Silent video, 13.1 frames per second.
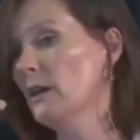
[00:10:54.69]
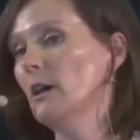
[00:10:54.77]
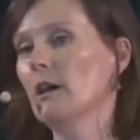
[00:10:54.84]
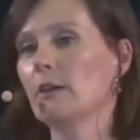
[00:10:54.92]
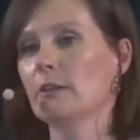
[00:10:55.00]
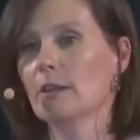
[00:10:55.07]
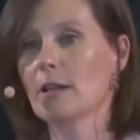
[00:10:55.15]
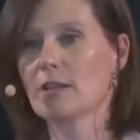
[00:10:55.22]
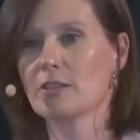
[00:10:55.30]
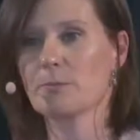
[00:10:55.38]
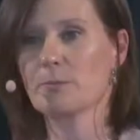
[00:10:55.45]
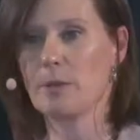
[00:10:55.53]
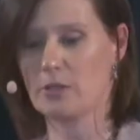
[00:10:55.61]
Uh, the
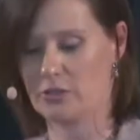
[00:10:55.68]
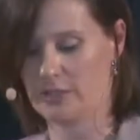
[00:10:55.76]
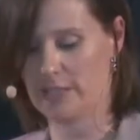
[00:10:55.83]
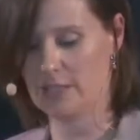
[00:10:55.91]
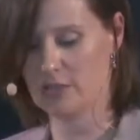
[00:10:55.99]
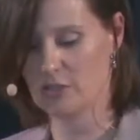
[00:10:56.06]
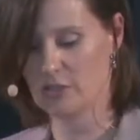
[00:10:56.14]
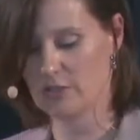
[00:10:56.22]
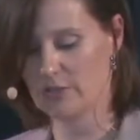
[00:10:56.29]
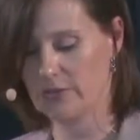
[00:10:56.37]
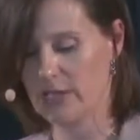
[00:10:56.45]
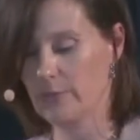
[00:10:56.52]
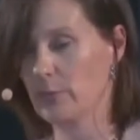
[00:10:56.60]
last past years,
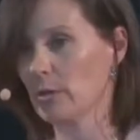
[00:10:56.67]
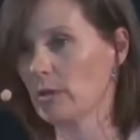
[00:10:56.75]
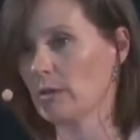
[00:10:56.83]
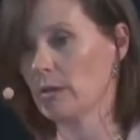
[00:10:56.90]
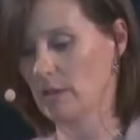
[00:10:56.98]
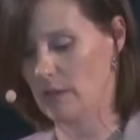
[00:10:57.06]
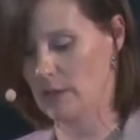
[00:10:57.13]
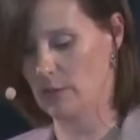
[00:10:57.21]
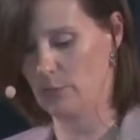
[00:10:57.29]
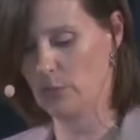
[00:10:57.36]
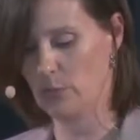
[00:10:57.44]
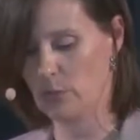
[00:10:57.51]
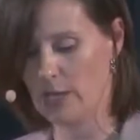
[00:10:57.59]
they were, uh,
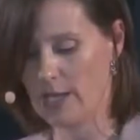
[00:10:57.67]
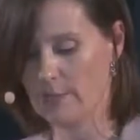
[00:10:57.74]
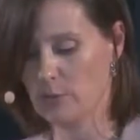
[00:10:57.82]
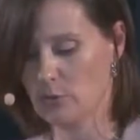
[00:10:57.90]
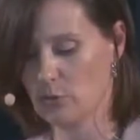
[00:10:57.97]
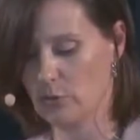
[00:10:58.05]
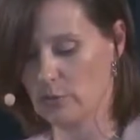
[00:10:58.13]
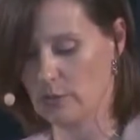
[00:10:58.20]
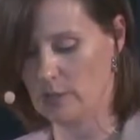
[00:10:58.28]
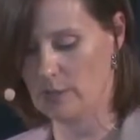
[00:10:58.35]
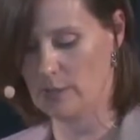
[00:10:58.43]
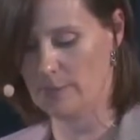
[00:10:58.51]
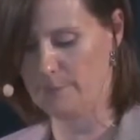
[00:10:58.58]
we were able to um,
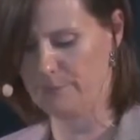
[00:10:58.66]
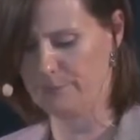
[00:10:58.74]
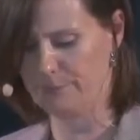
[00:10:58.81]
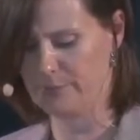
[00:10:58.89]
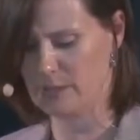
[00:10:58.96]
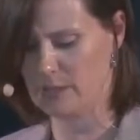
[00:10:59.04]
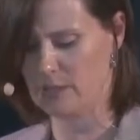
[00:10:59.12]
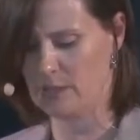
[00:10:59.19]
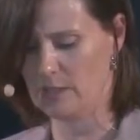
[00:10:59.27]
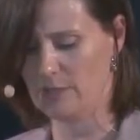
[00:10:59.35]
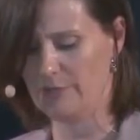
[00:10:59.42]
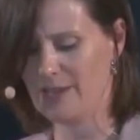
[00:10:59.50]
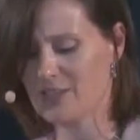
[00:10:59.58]
uh,
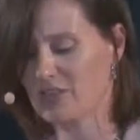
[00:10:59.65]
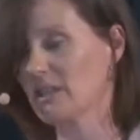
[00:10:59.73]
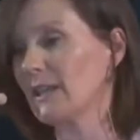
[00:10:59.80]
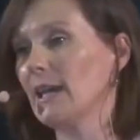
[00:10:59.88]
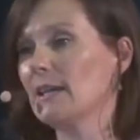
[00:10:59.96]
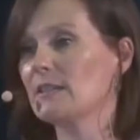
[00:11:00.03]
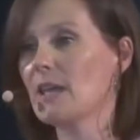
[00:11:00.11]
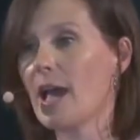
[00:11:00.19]
investigate